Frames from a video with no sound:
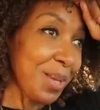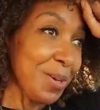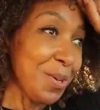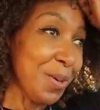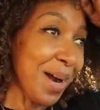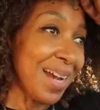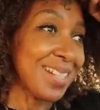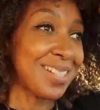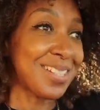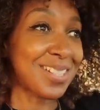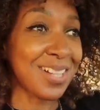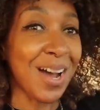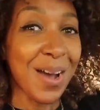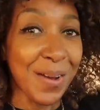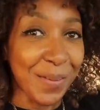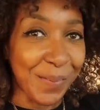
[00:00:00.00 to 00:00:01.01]
All right,
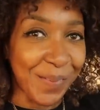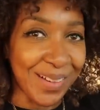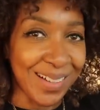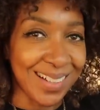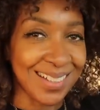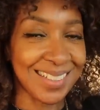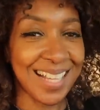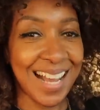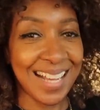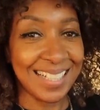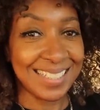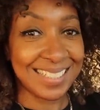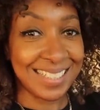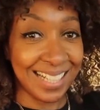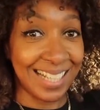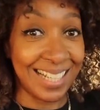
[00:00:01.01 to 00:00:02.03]
so that
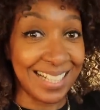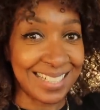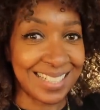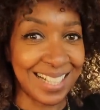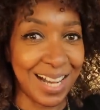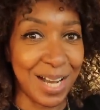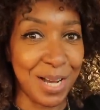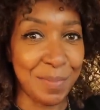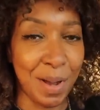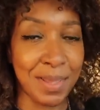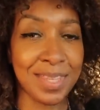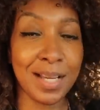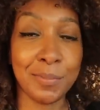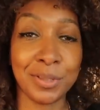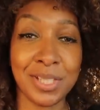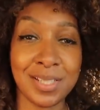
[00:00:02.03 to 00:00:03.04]
is it. I
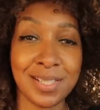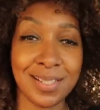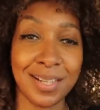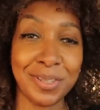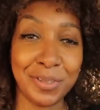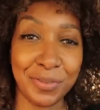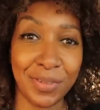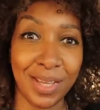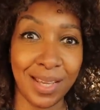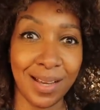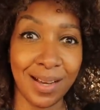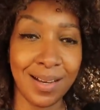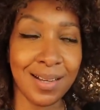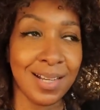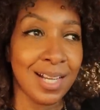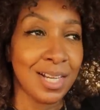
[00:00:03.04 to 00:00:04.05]
think I'm going to sign off here.